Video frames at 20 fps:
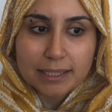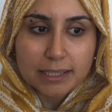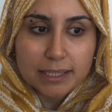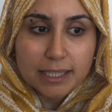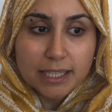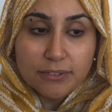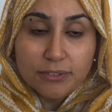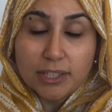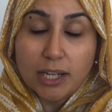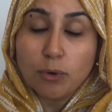
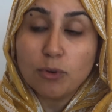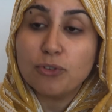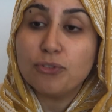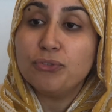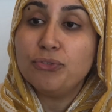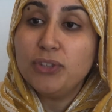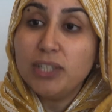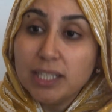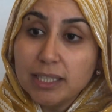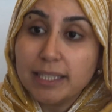even our
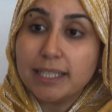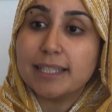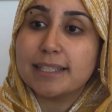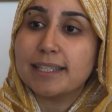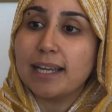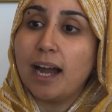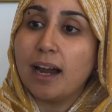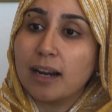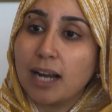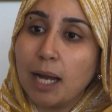feelings
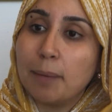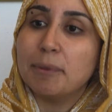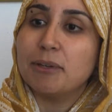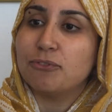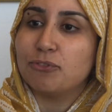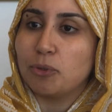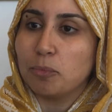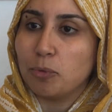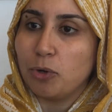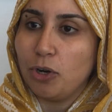are coming
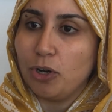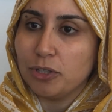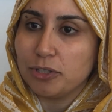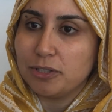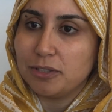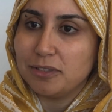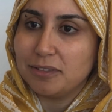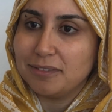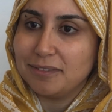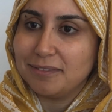from God.